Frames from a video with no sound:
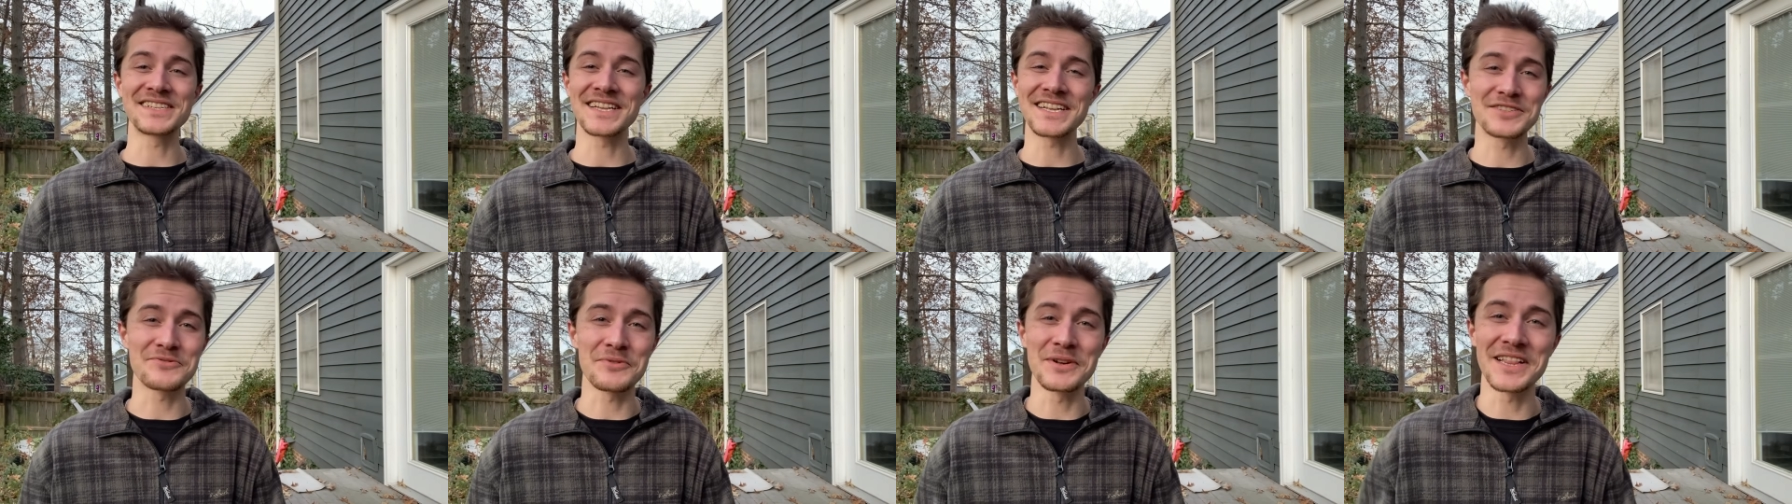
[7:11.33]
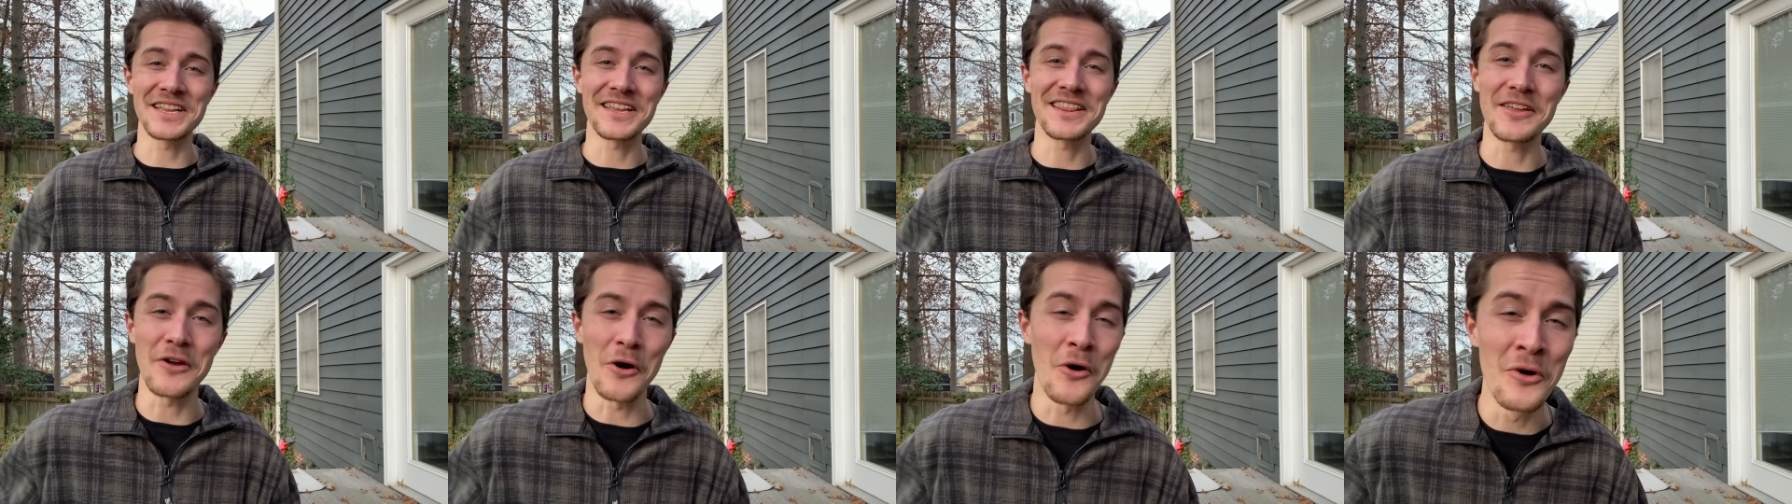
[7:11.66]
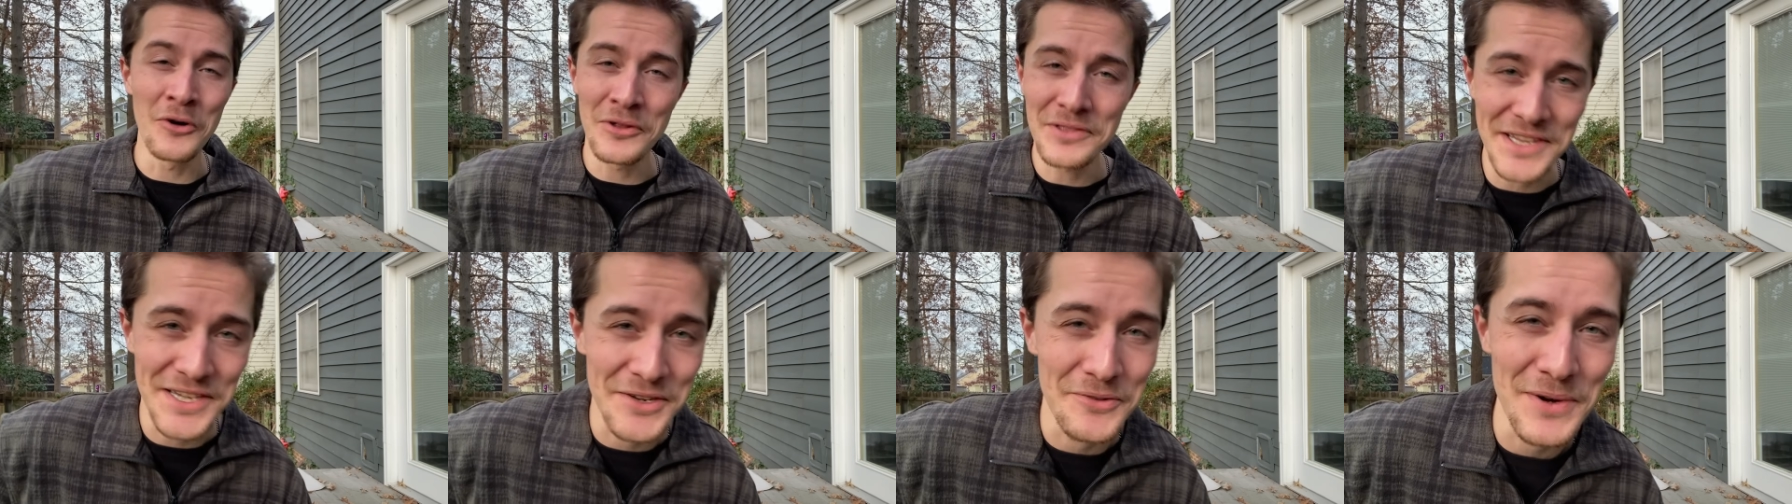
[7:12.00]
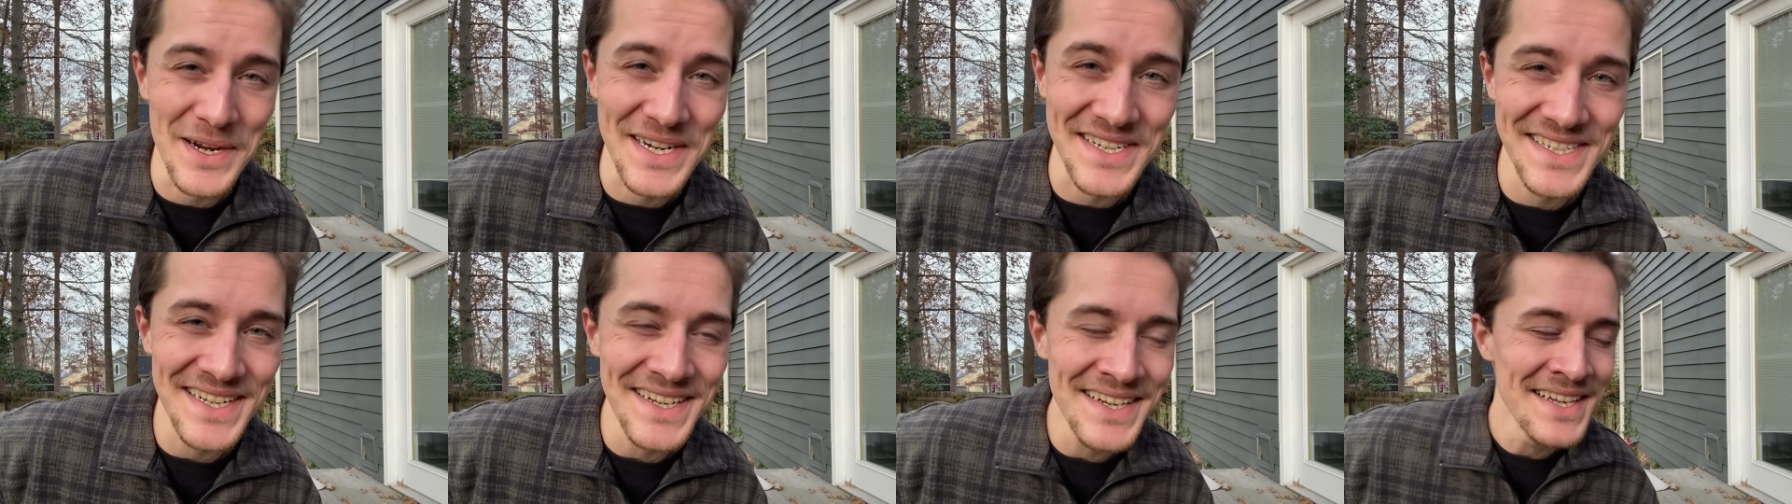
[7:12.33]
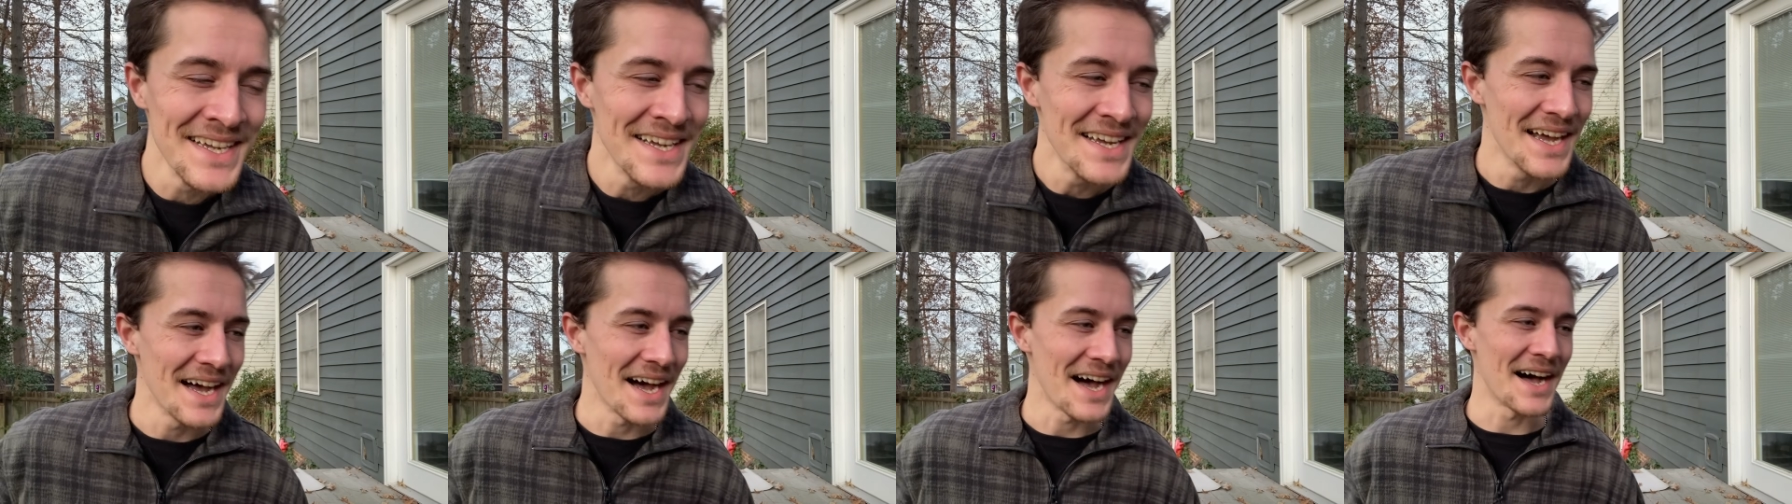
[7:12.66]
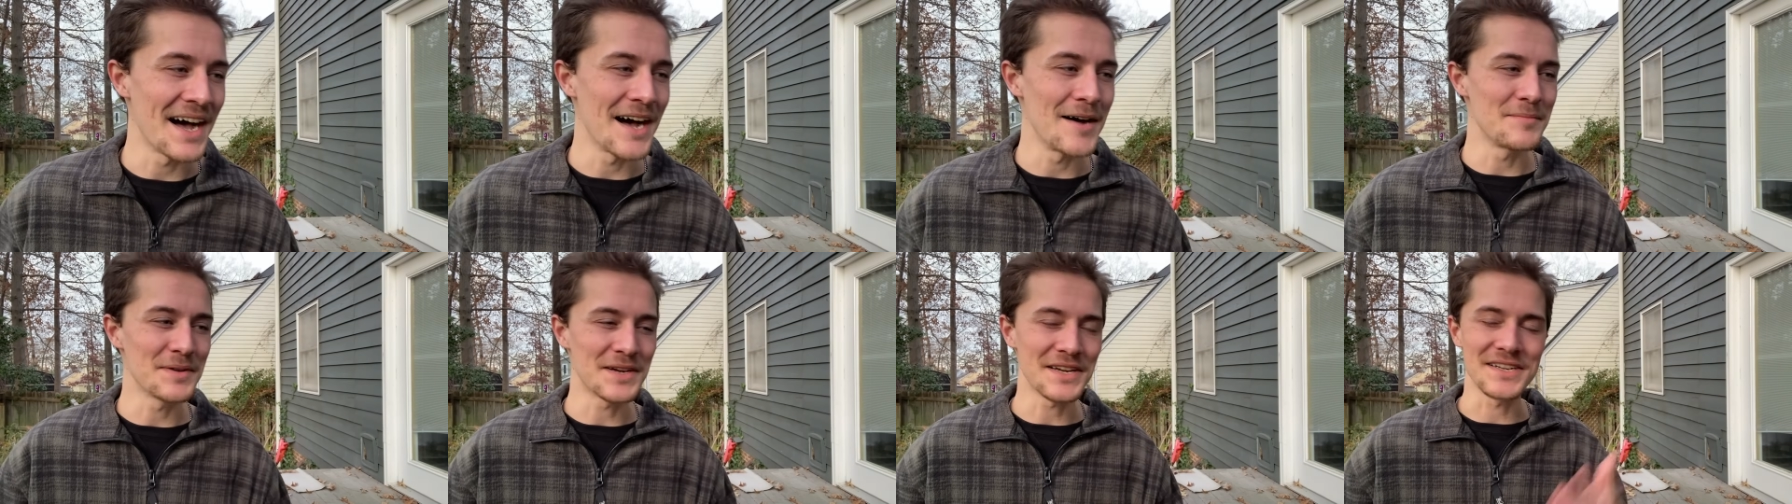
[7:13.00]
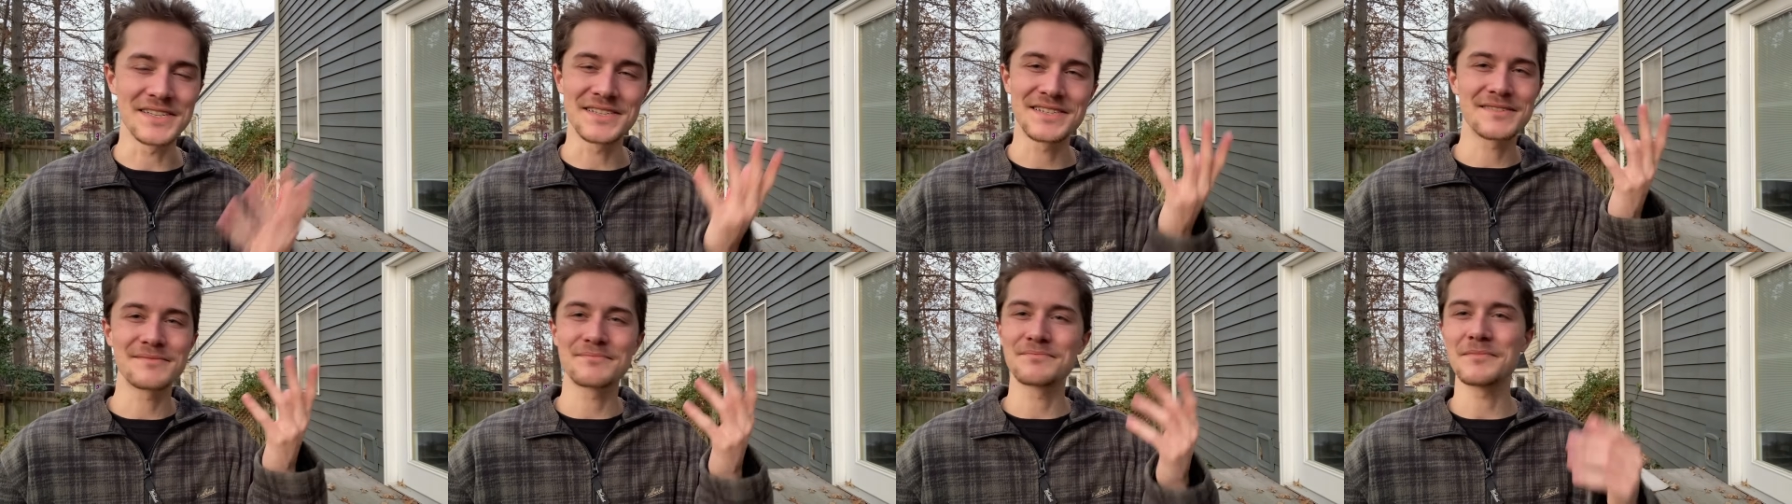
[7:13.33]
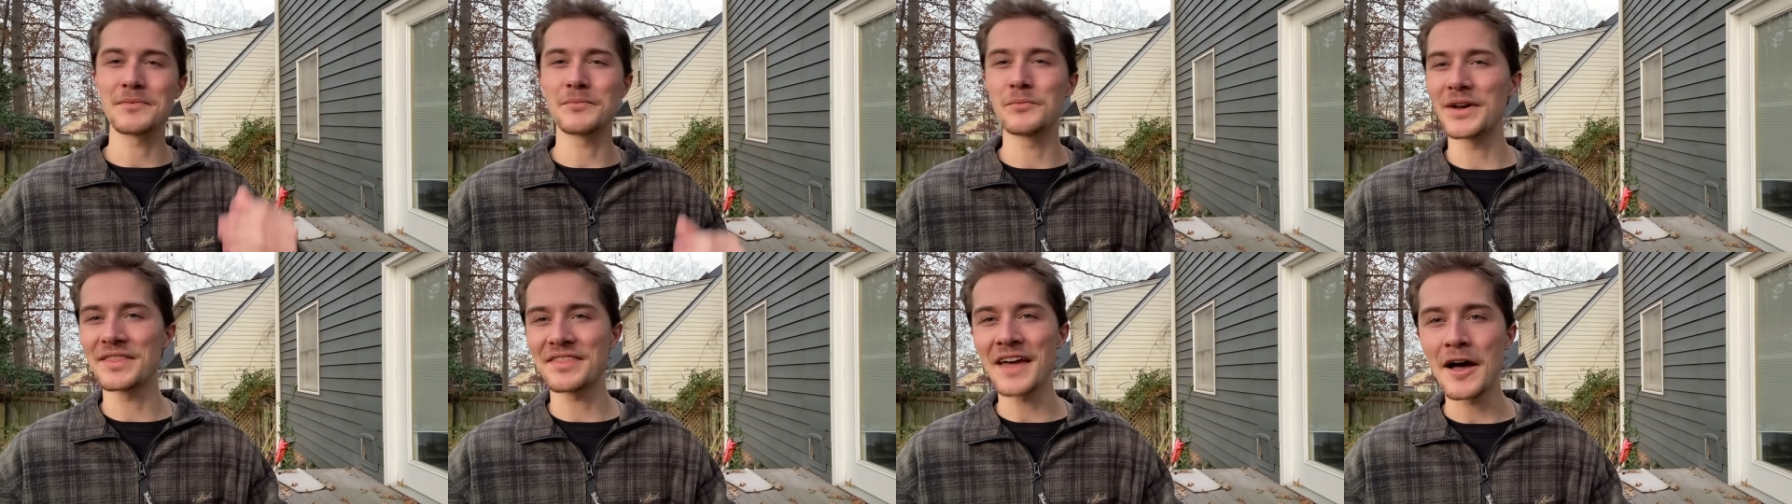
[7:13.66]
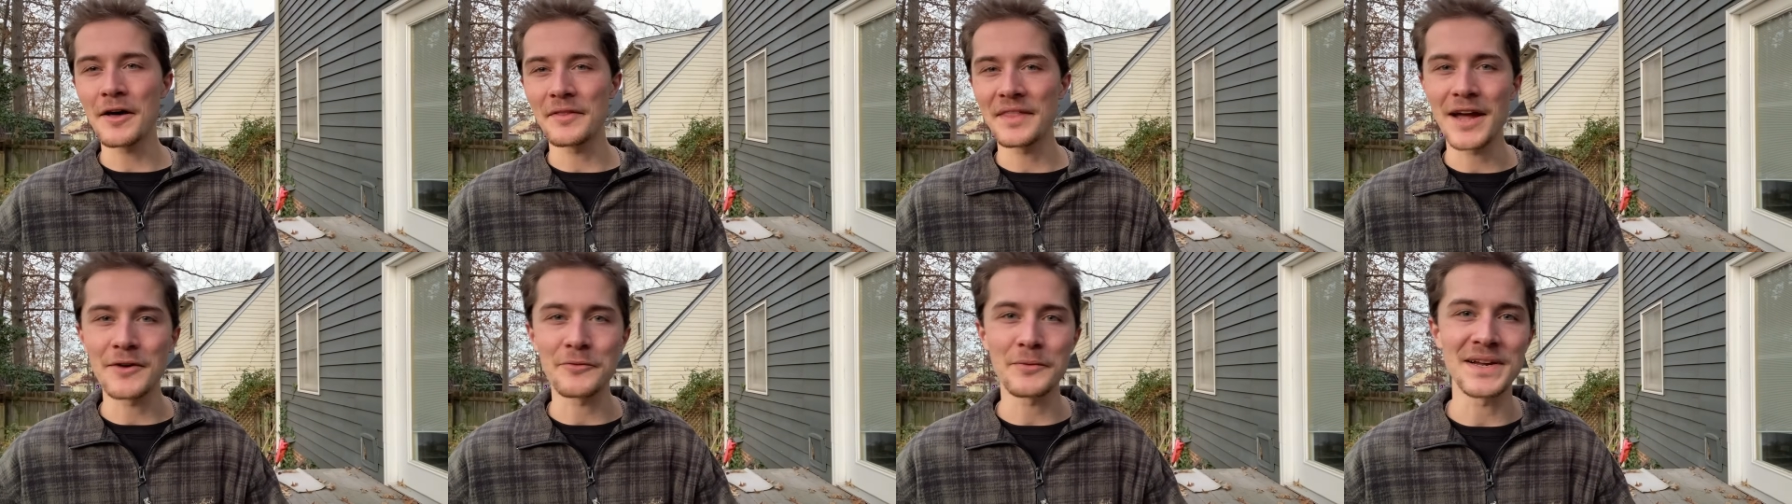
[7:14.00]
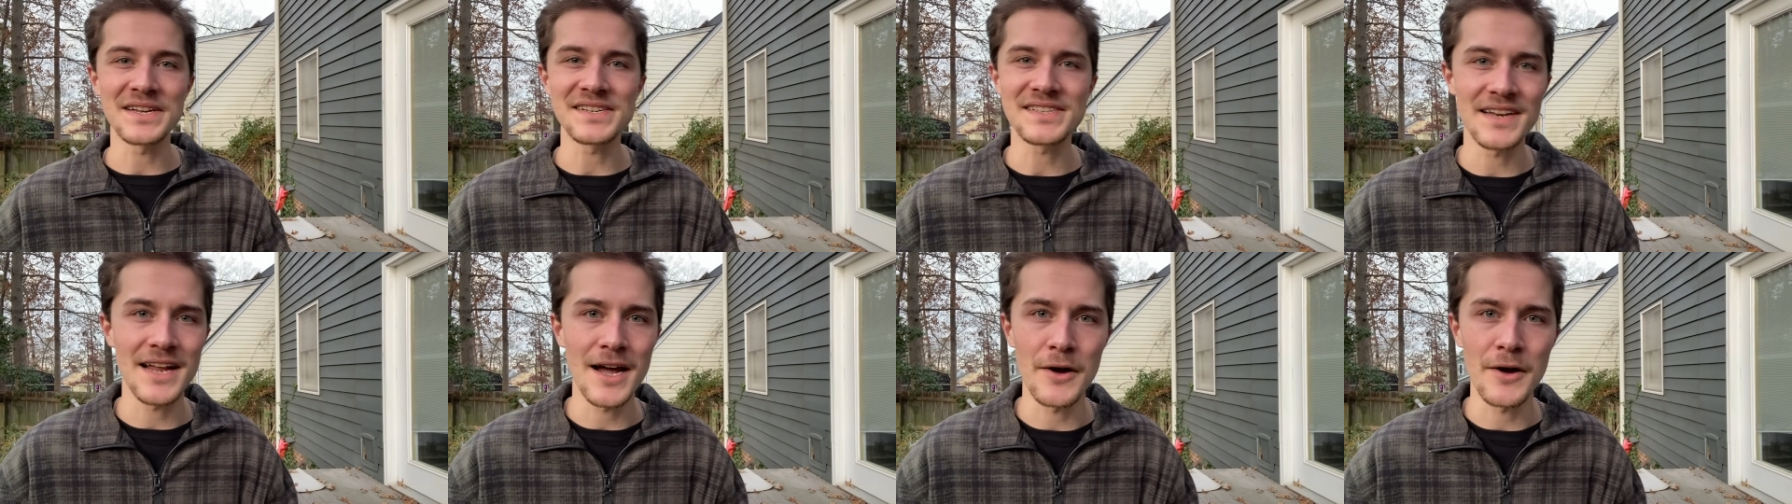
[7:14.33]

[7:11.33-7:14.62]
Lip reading: That's really the only reason, because without that reason,